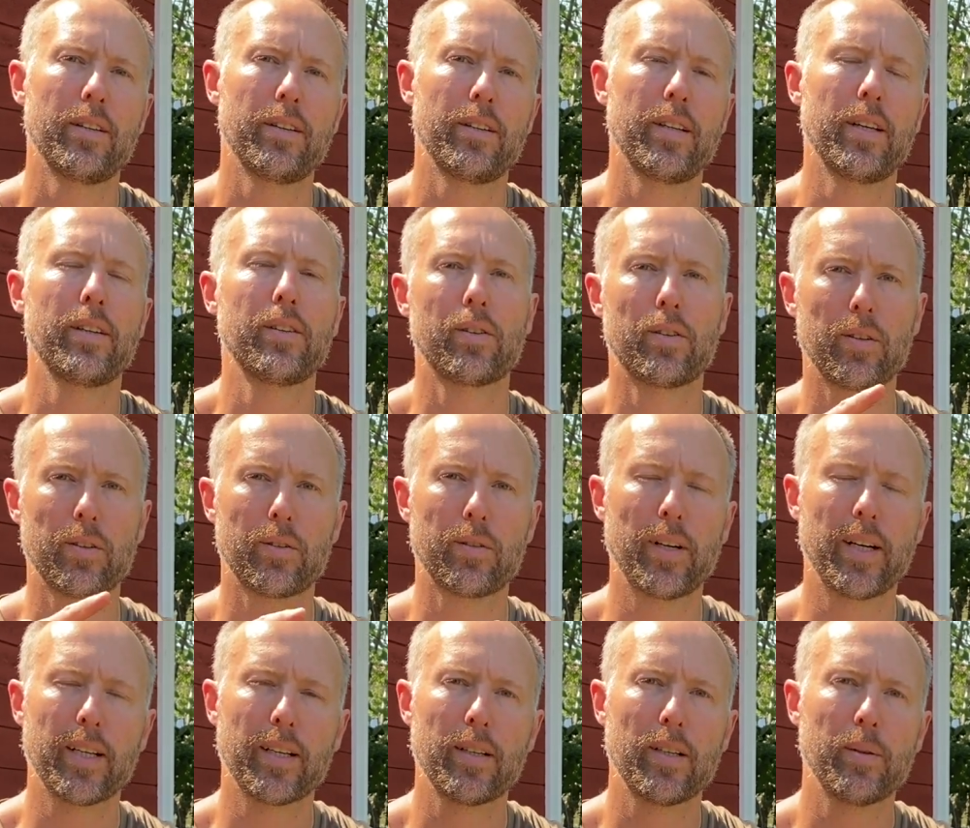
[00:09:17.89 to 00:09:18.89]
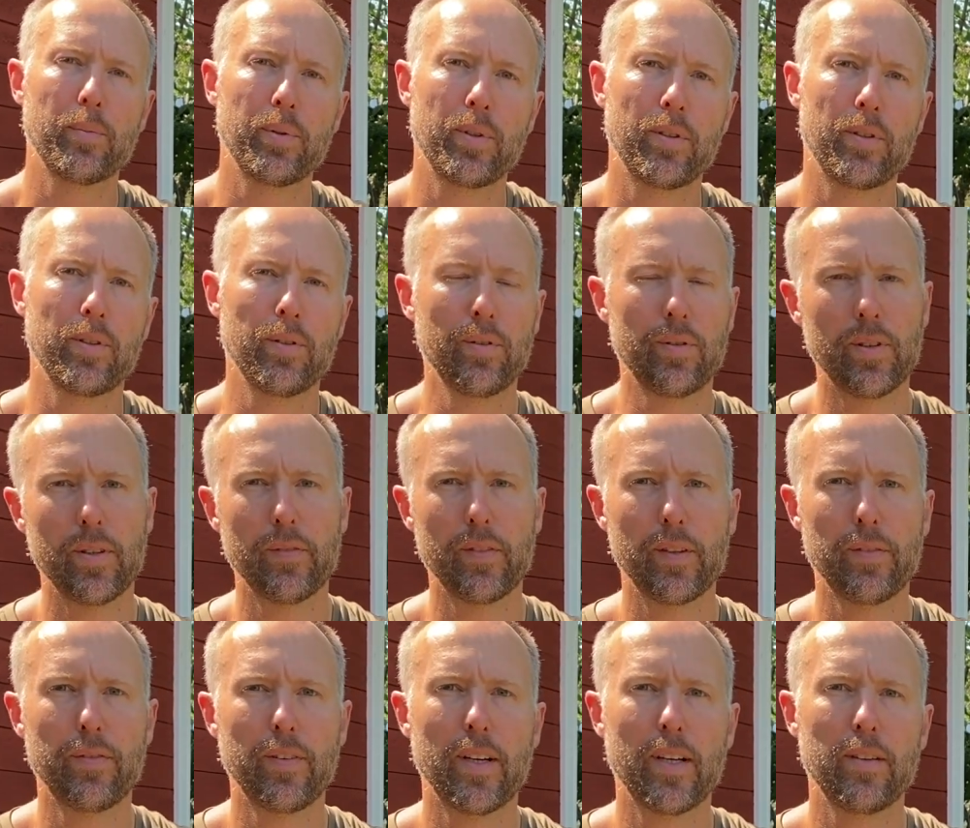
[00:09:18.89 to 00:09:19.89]
Then you can crank it up to
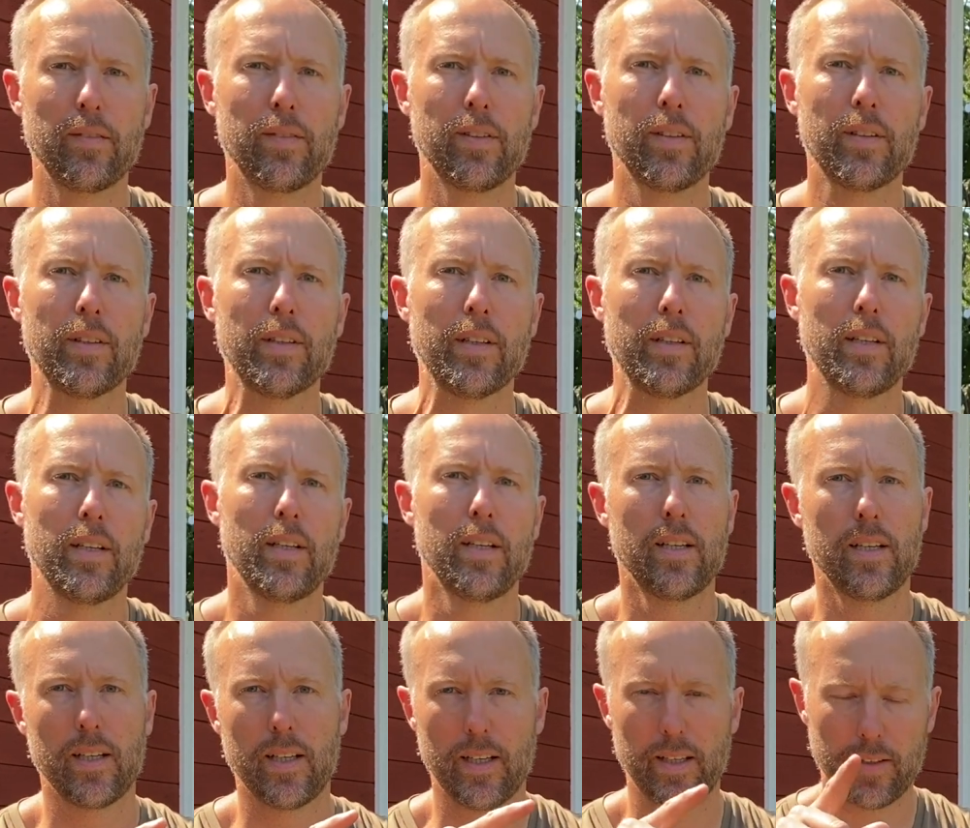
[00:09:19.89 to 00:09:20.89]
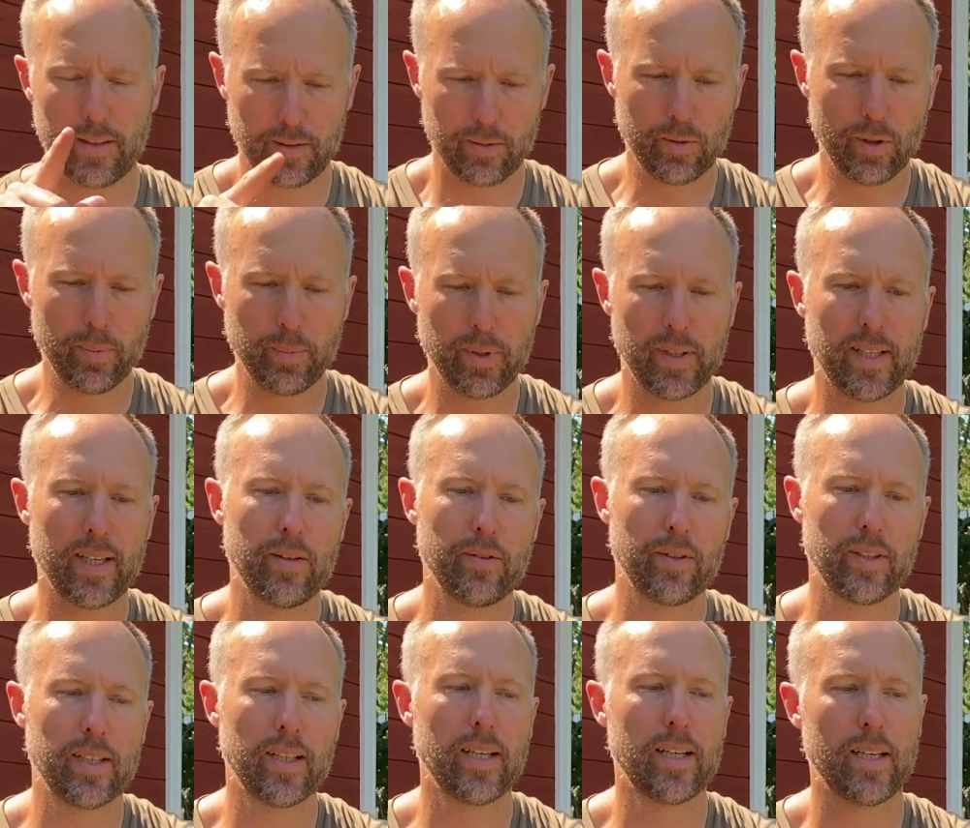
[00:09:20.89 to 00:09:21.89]
275 and then drop it down
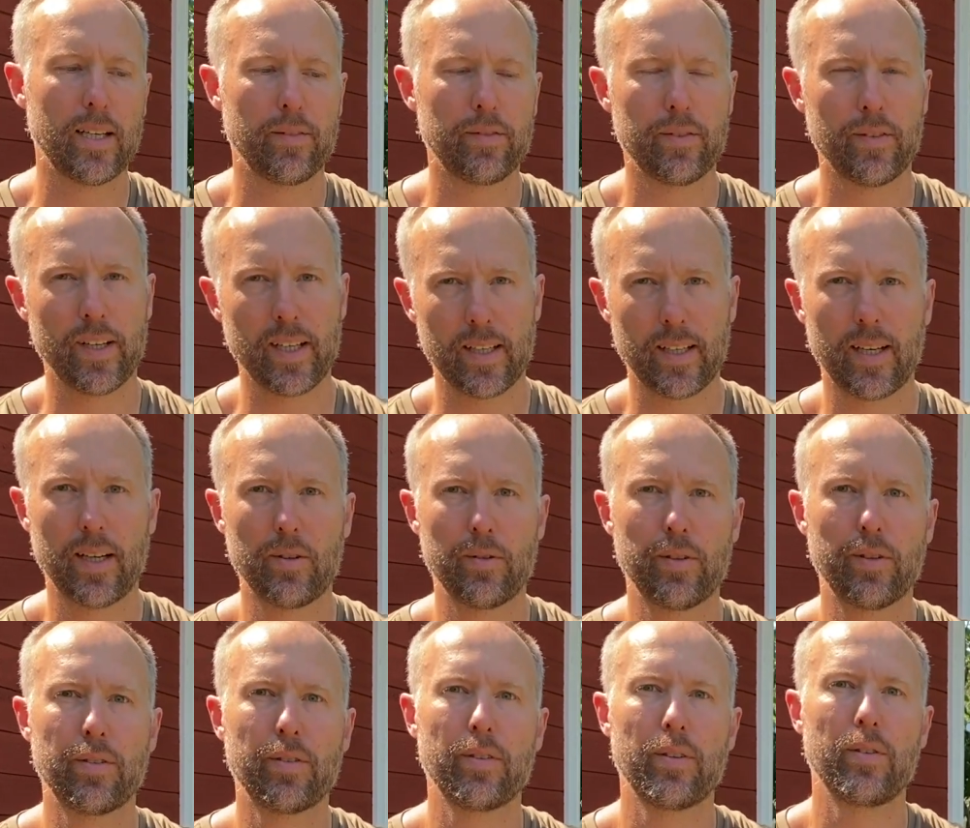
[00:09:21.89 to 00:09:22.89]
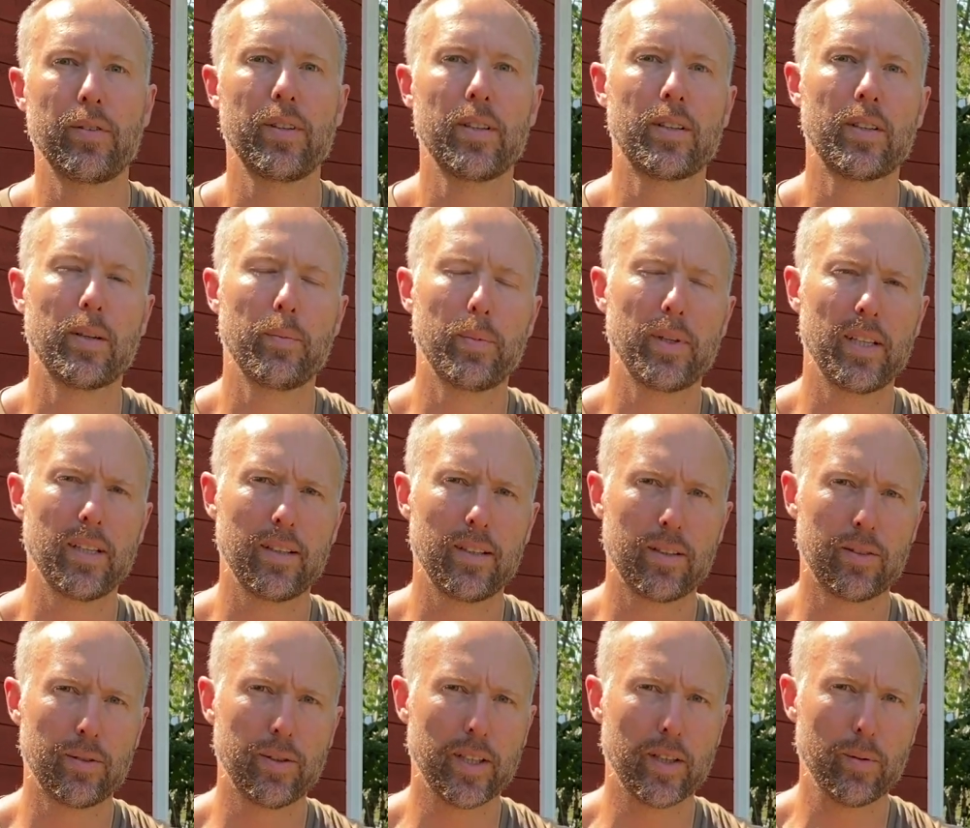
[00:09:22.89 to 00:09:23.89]
again after 8 hours. So it can be a
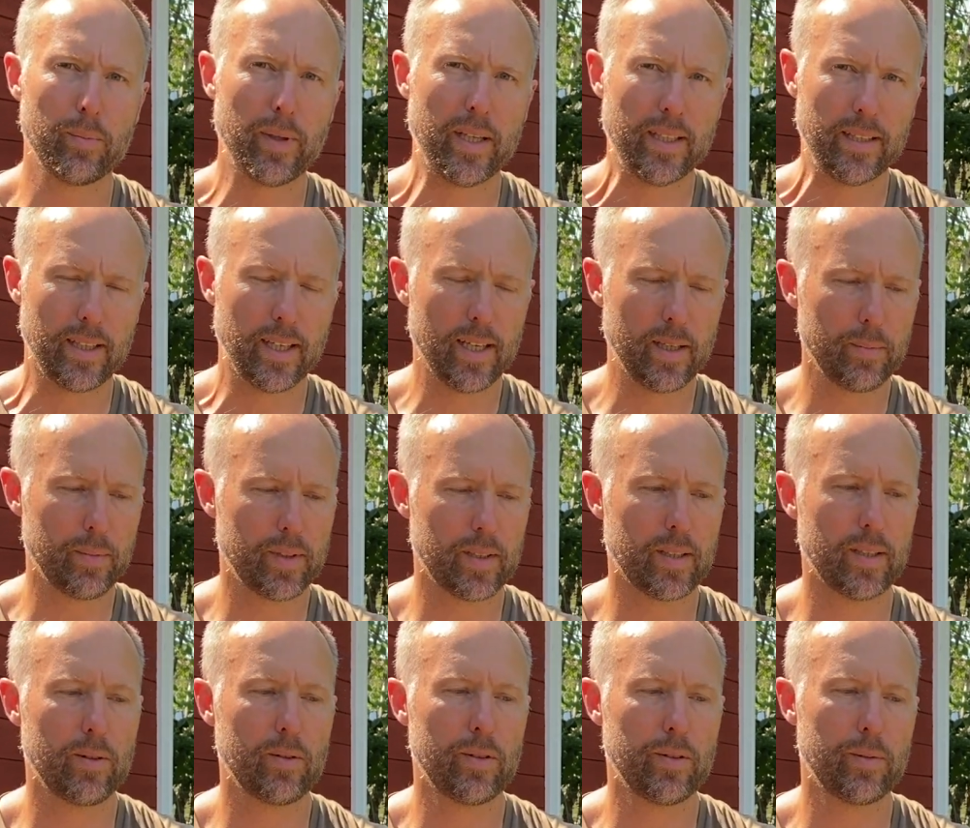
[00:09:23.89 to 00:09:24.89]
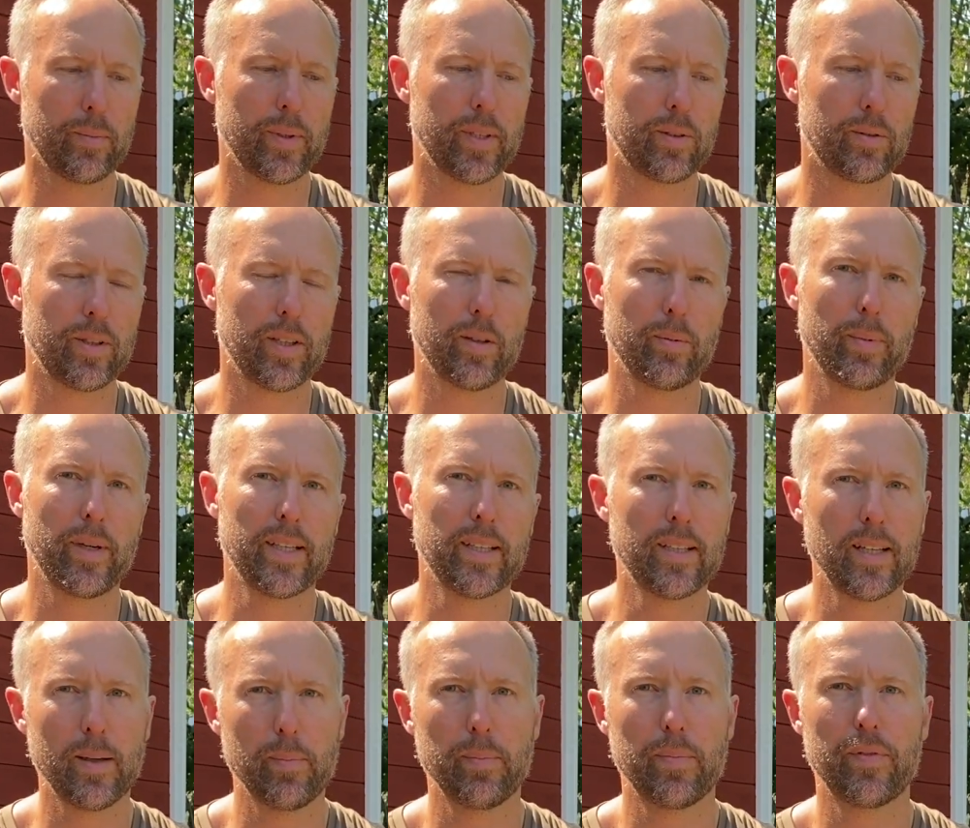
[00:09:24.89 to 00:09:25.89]
trigger by time and can also be a trigger by
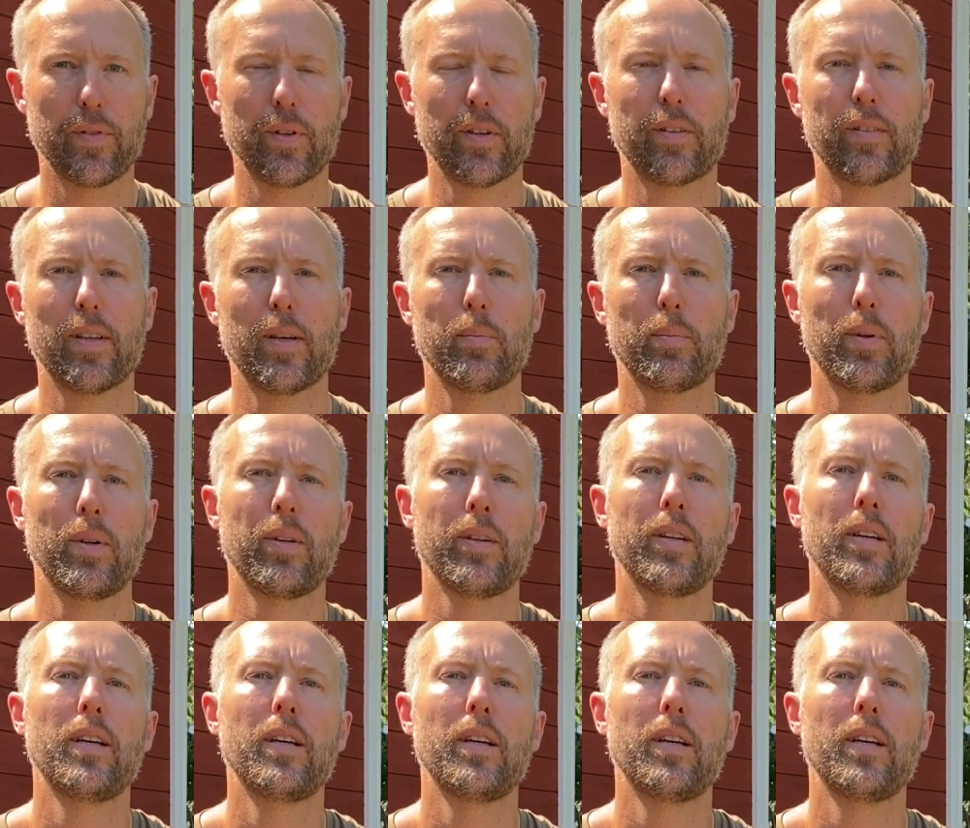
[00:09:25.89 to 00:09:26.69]
temp, for example.